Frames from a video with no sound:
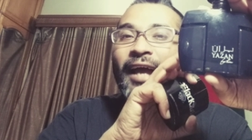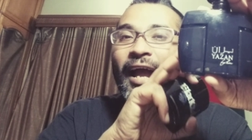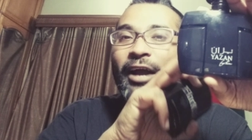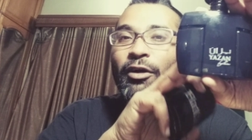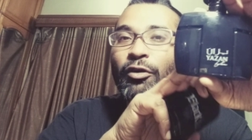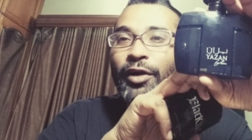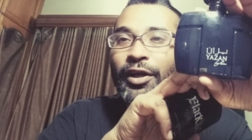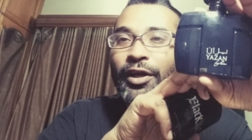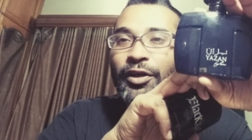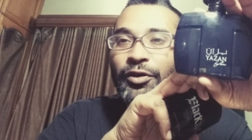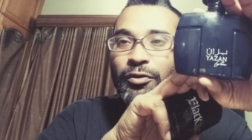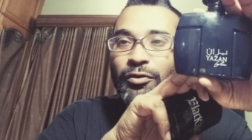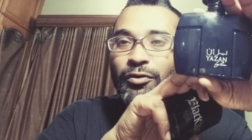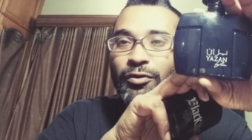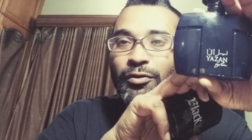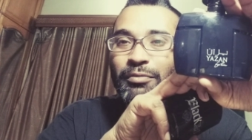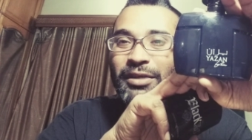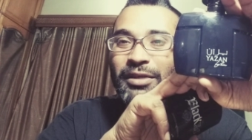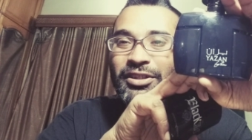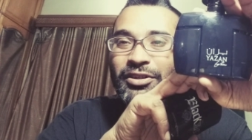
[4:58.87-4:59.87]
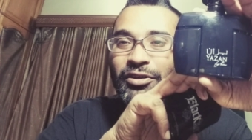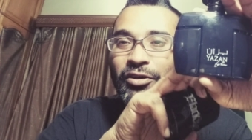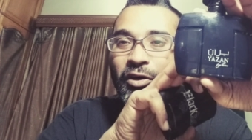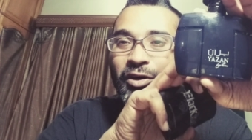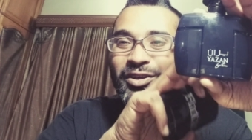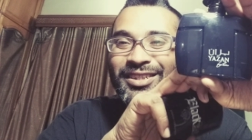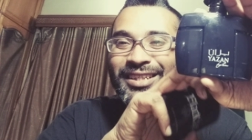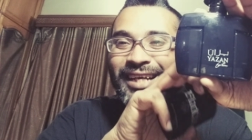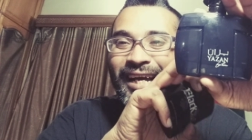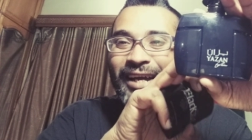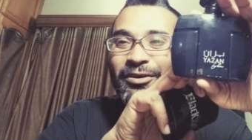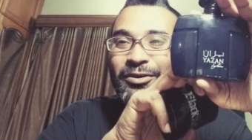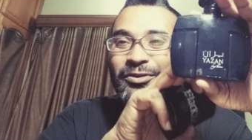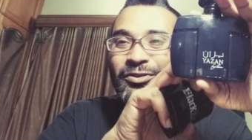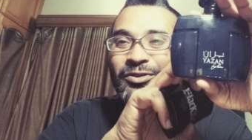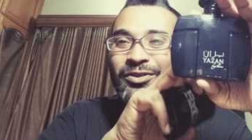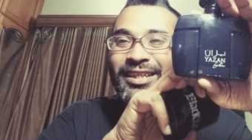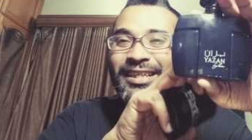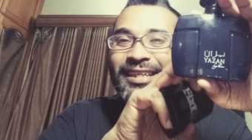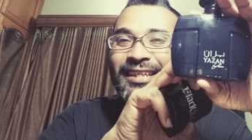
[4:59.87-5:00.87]
According to Mr. Oz, I
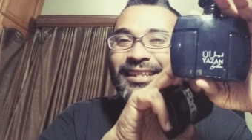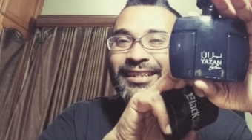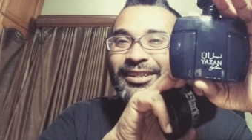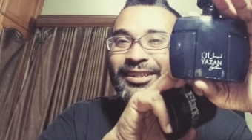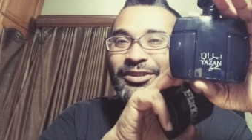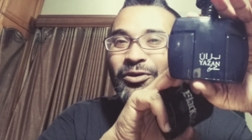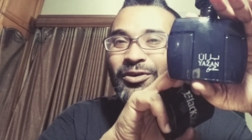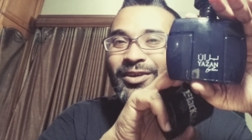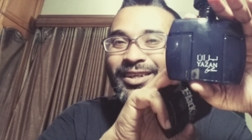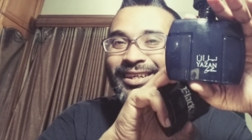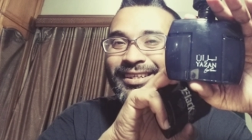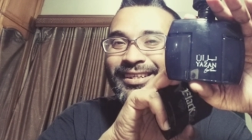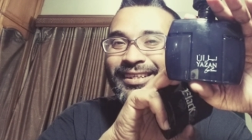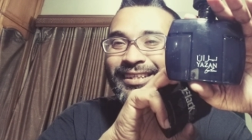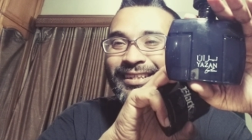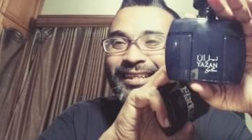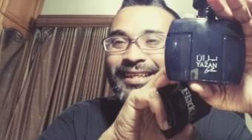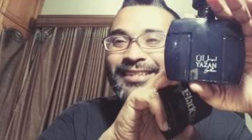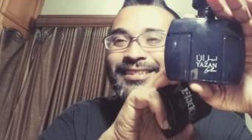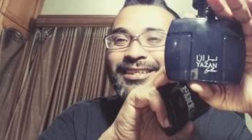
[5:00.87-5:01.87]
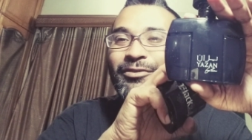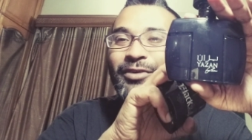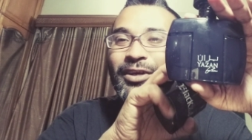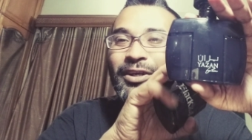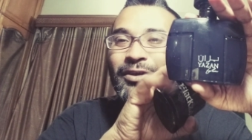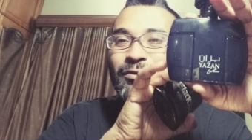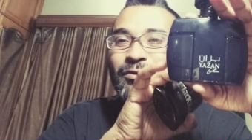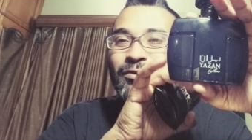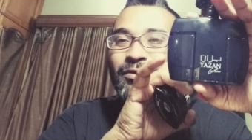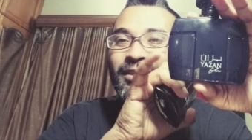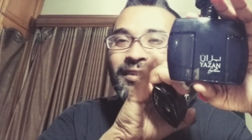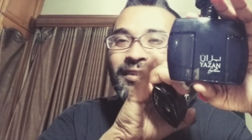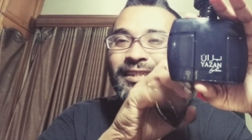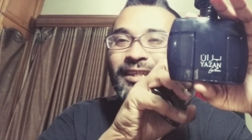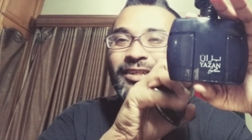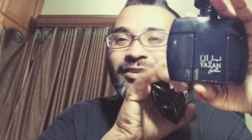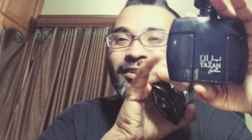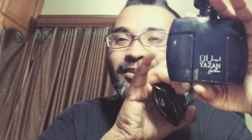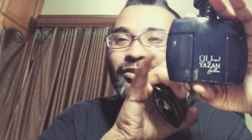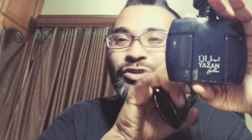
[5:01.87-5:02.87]
also detected the chocolate. That's how I knew
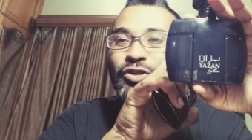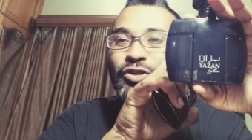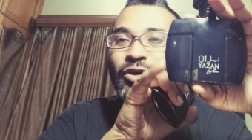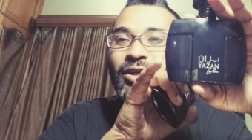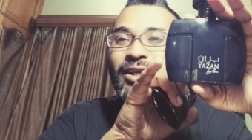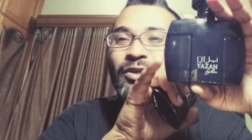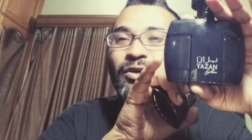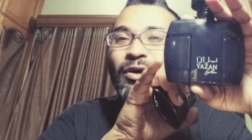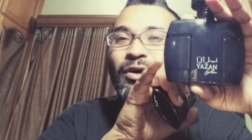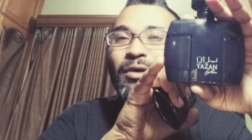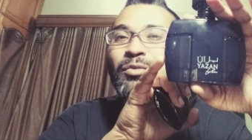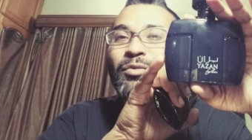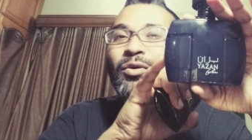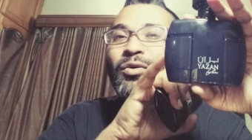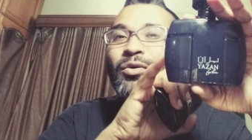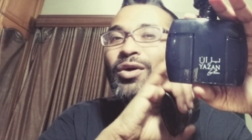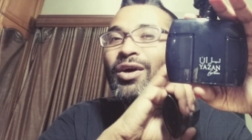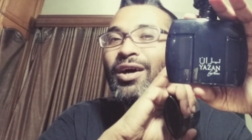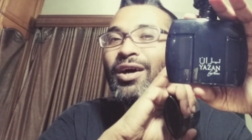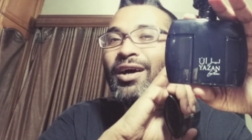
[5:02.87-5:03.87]
citrus chocolate combo.